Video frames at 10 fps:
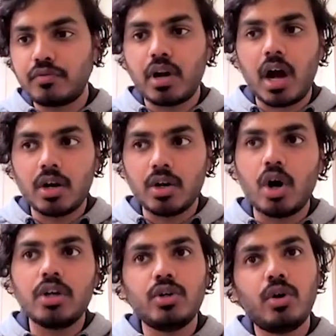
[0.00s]
also for
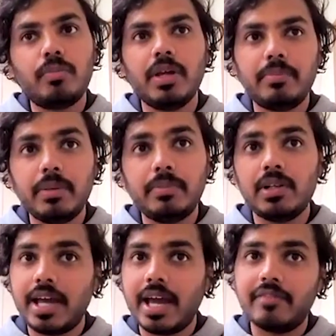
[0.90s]
non-European
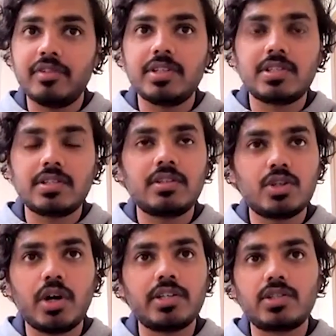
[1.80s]
people. They have this
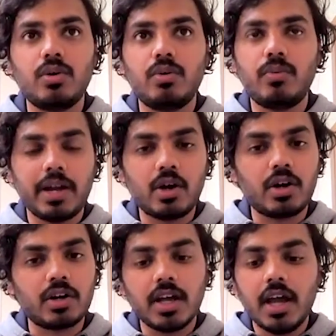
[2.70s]
choice, so why
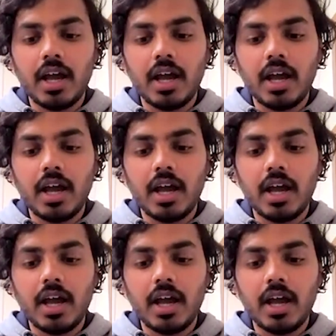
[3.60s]
not?